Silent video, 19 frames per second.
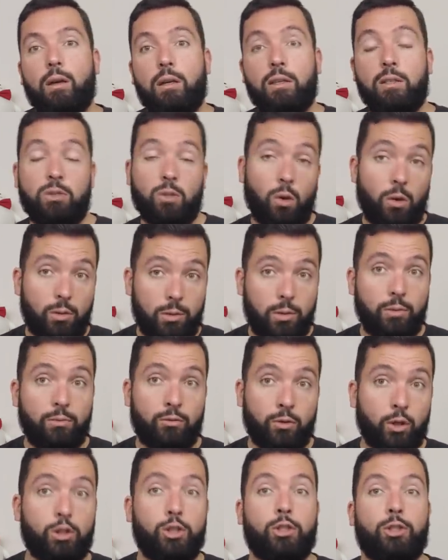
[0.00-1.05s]
It is
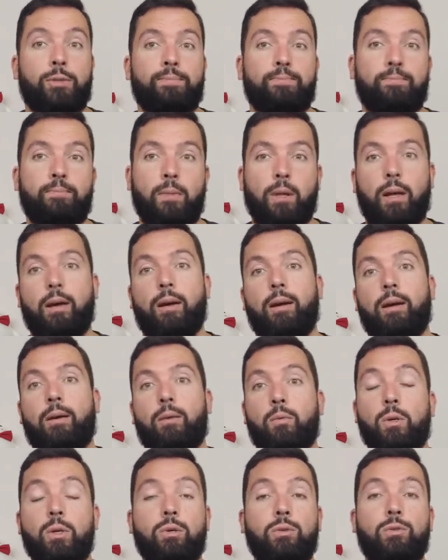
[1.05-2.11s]
also versioned.
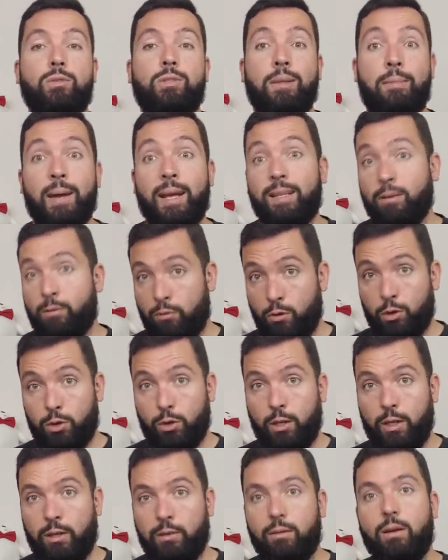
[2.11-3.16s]
We use semantic
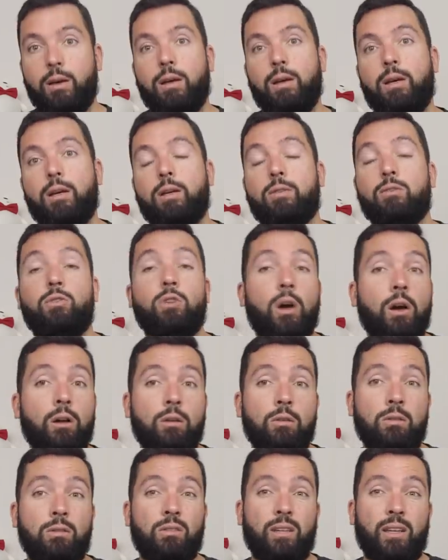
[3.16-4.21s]
versioning.
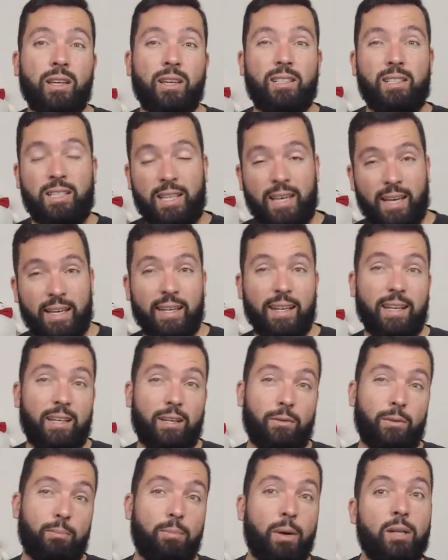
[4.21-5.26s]
So it's kind of
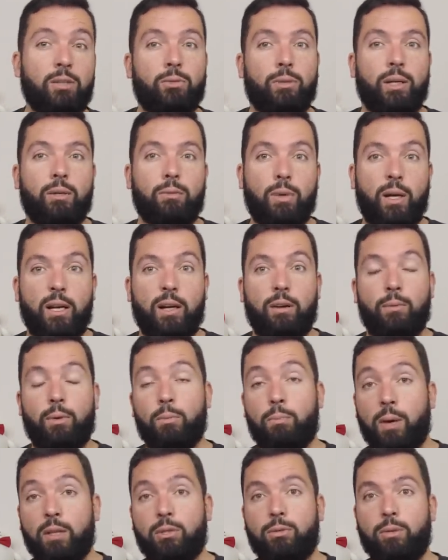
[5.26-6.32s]
like a repository, right? A
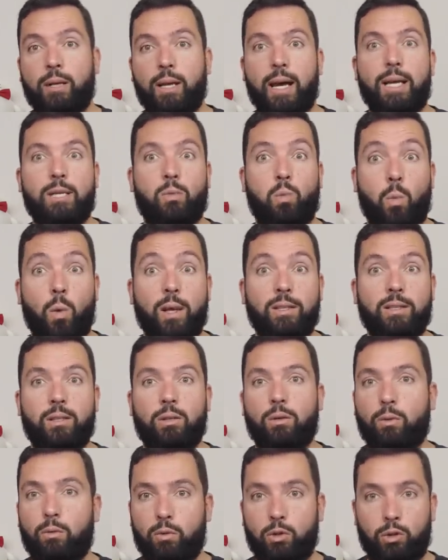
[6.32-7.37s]
repository has one
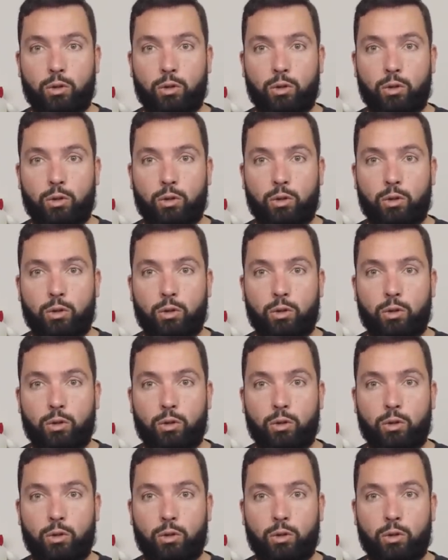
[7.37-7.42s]
single